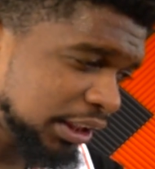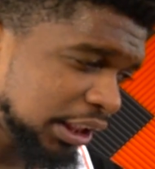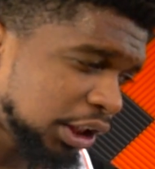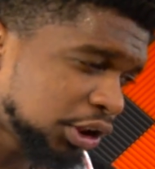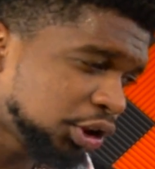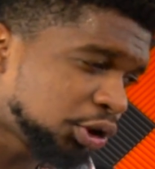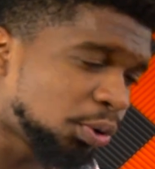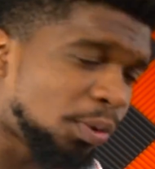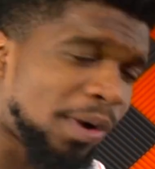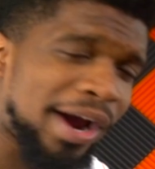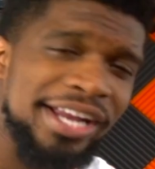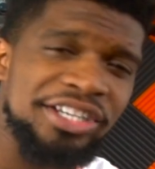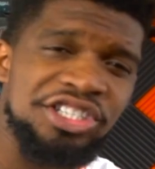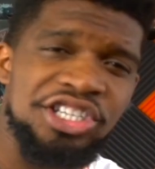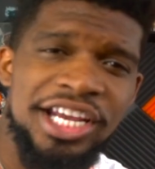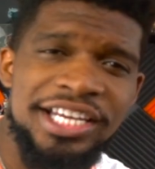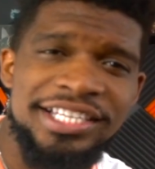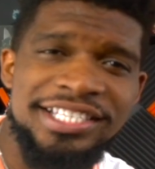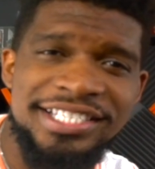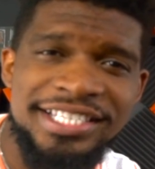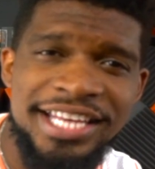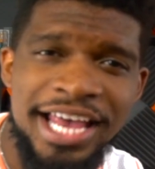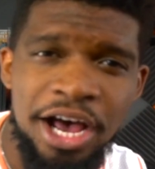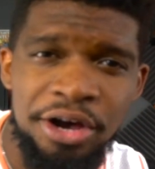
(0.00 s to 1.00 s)
So we're at
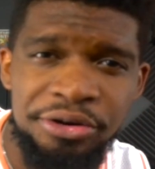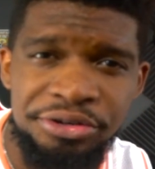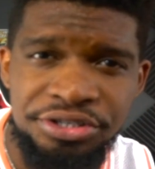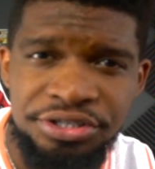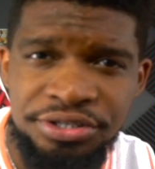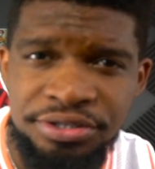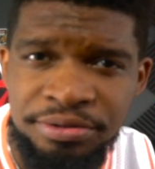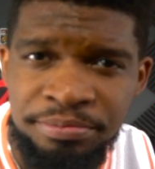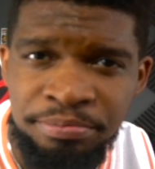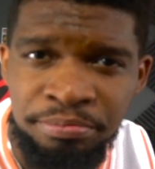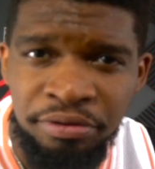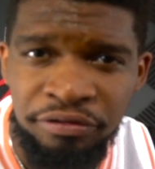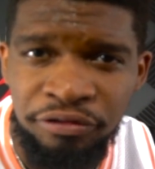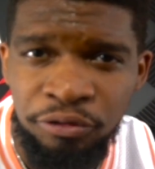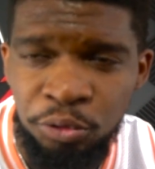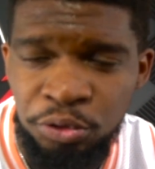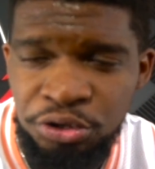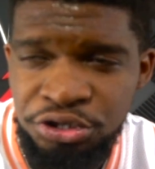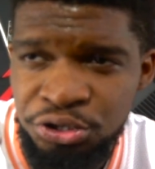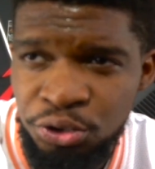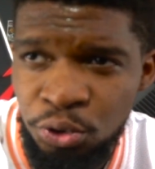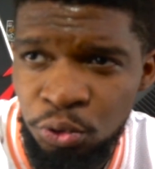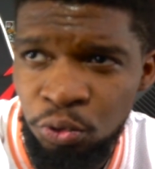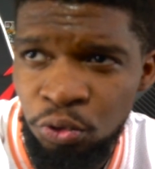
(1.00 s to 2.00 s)
Jason's house
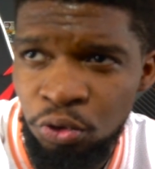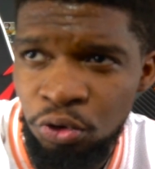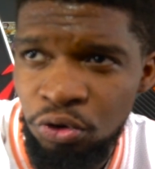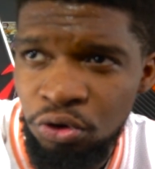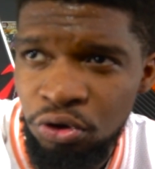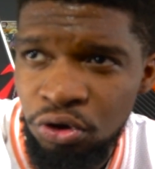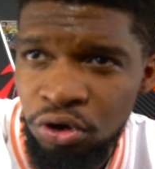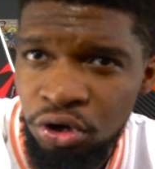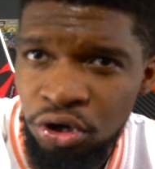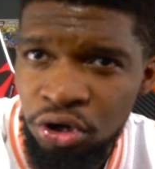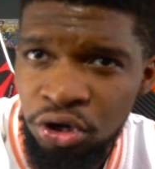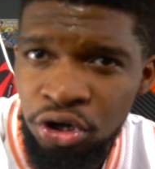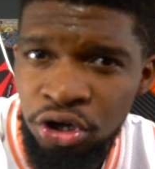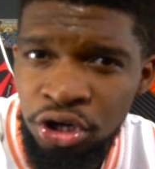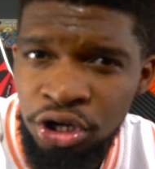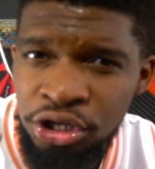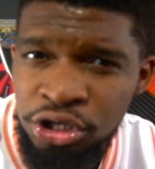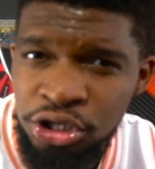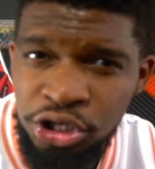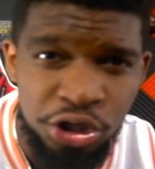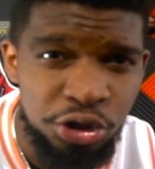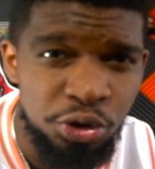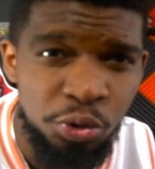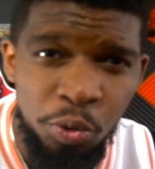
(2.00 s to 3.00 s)
before school.
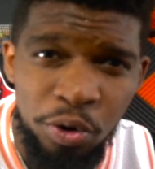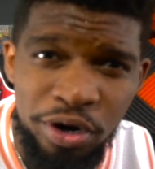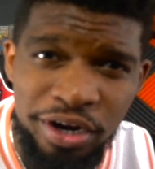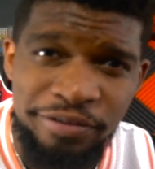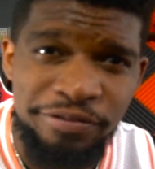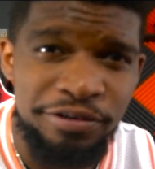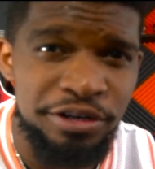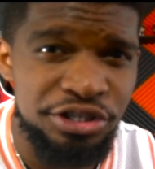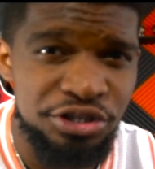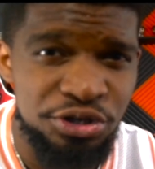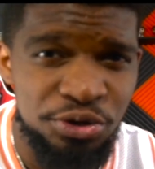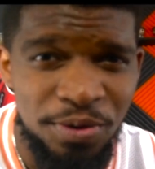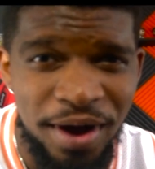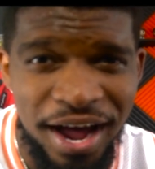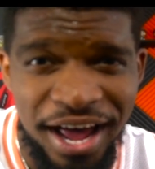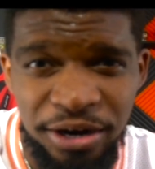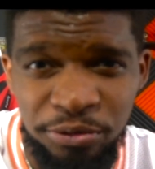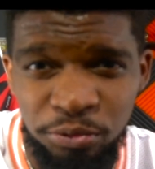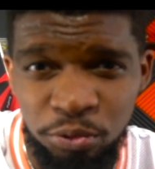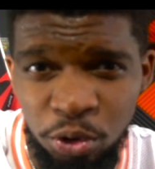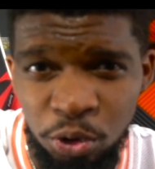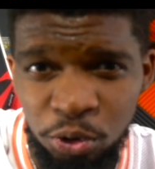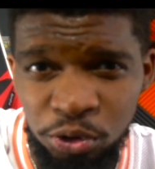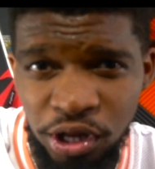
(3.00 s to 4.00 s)
Neither one of us knew how
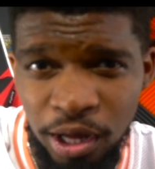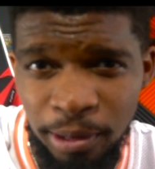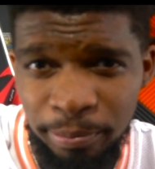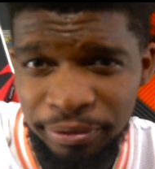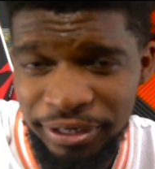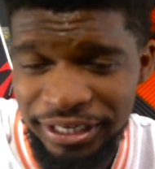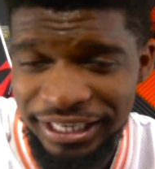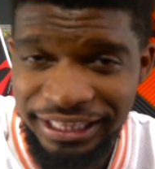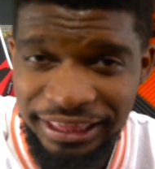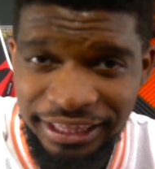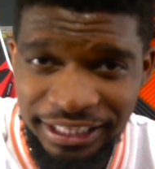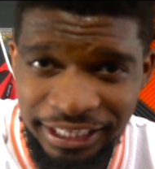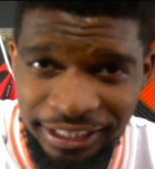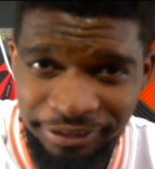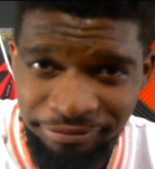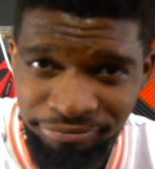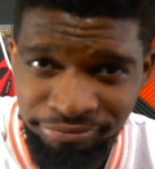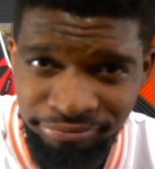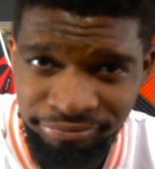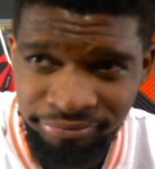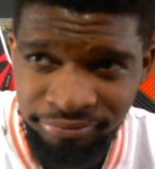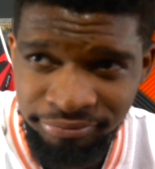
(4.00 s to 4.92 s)
to roll up anything.